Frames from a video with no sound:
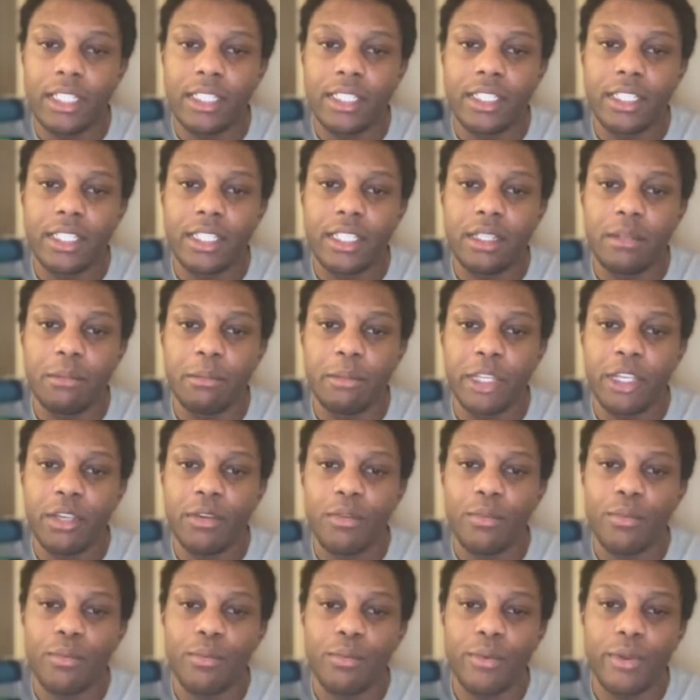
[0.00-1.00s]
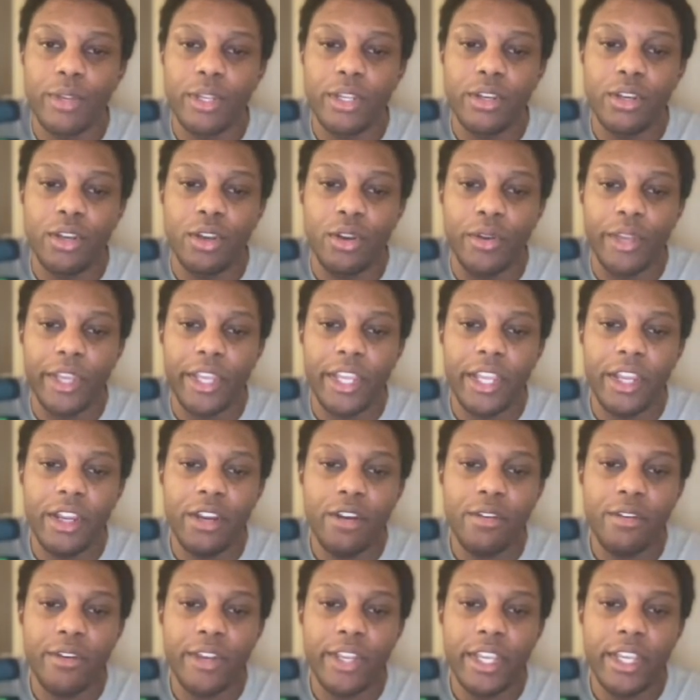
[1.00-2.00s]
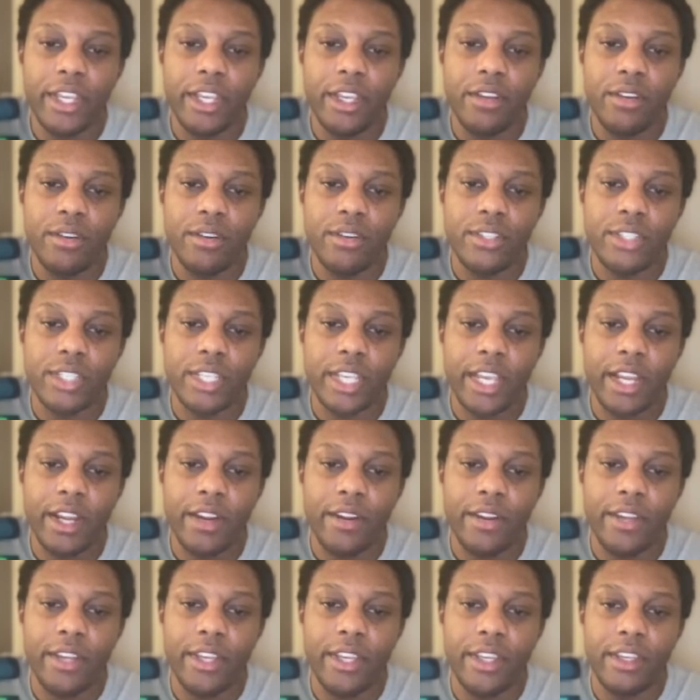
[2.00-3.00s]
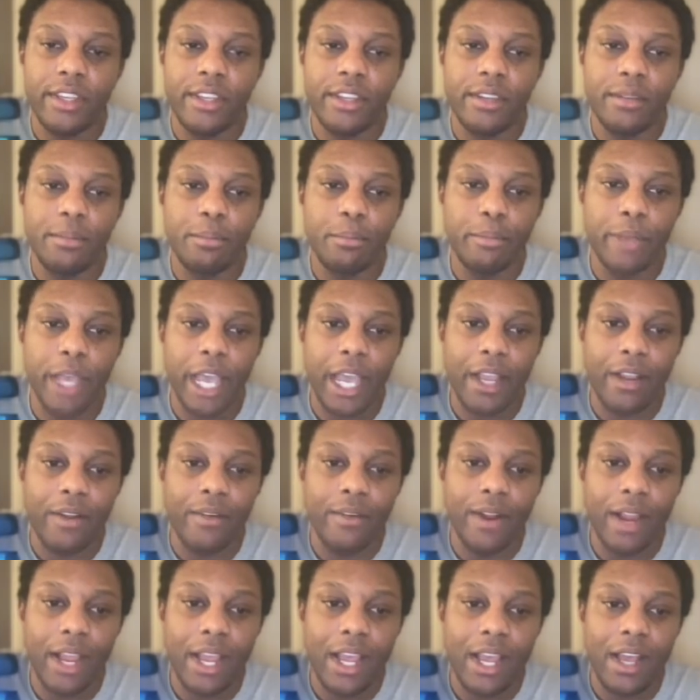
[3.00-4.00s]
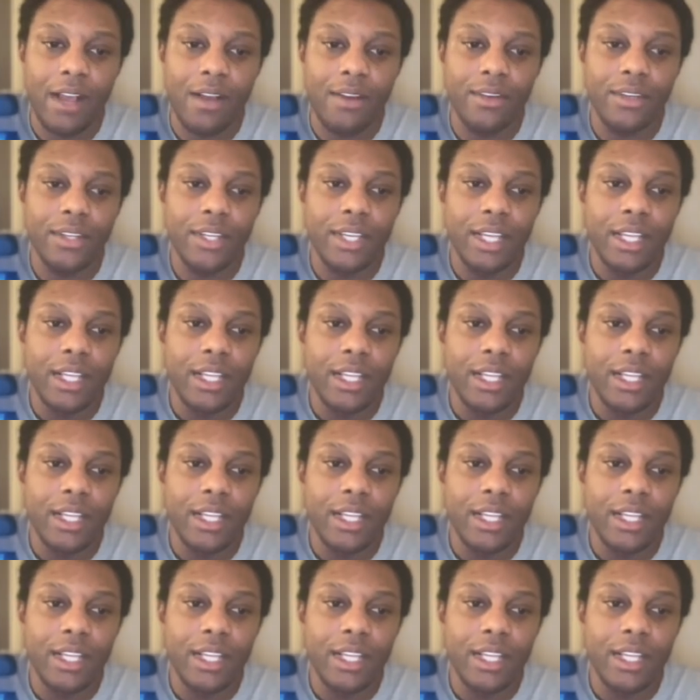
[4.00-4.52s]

Something that can be, eerie or scary